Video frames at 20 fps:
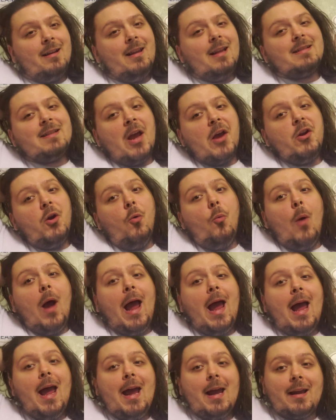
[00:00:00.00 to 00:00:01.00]
that's kind of
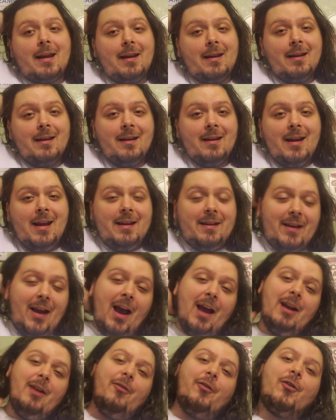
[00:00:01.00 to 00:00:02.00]
whack. It's
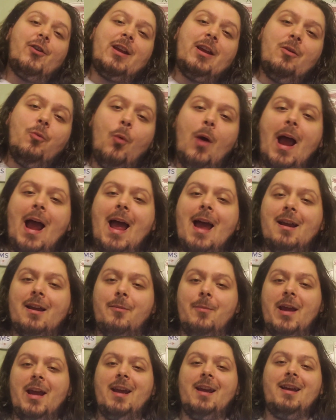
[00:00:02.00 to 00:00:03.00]
kind of freaking
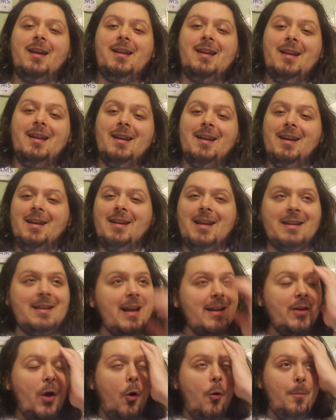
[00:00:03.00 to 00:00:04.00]
whack, man, that
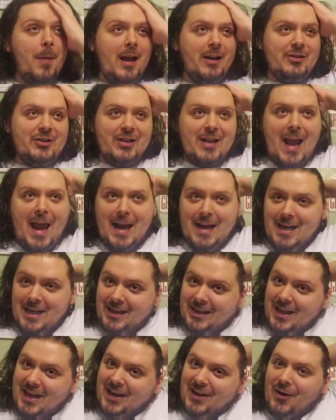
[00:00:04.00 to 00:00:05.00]
they don't mention
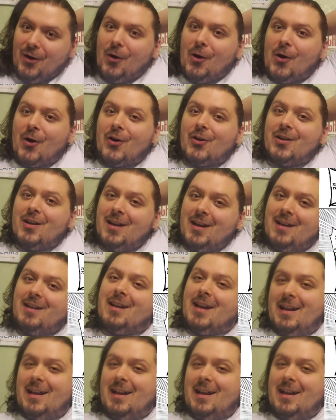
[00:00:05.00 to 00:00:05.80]
anything at all.